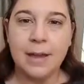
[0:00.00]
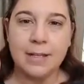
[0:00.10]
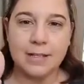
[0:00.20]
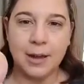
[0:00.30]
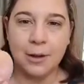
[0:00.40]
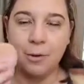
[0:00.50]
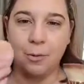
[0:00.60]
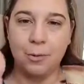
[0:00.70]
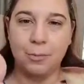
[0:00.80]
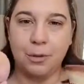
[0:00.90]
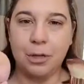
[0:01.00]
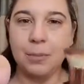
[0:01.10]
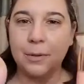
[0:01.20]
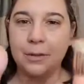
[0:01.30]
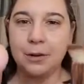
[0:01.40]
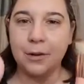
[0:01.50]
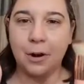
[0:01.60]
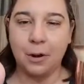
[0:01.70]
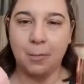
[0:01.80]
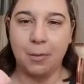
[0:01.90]
so beauty blender
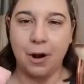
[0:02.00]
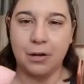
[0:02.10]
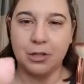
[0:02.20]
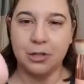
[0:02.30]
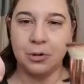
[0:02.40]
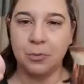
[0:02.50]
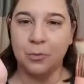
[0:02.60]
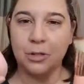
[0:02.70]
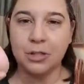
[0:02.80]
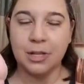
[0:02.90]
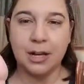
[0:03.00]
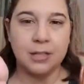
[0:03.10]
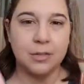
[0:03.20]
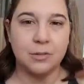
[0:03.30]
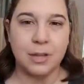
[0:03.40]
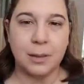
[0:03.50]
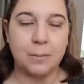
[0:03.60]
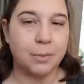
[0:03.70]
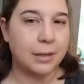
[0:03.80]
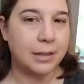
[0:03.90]
or brush? Which side do you think
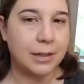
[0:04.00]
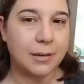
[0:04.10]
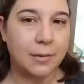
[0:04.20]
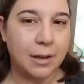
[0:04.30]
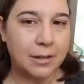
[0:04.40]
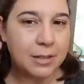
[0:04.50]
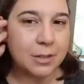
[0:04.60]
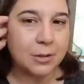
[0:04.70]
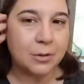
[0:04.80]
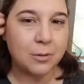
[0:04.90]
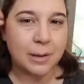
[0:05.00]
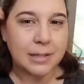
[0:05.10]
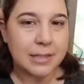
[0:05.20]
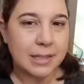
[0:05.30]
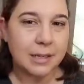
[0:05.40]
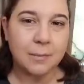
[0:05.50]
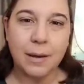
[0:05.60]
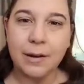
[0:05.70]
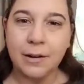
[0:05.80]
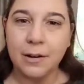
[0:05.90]
blended it into my skin
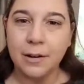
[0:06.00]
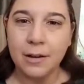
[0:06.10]
better?